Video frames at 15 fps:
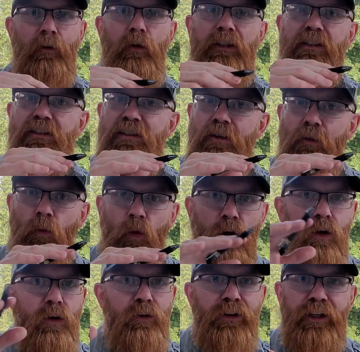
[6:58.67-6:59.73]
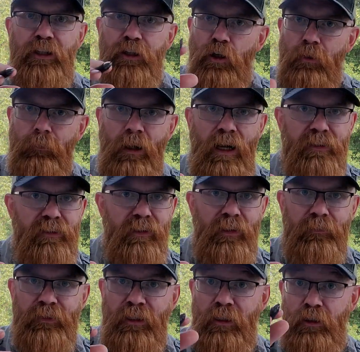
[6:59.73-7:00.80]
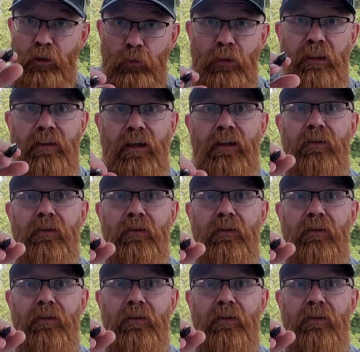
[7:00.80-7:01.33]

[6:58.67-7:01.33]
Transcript: which is the world that your boss lives in. And you need to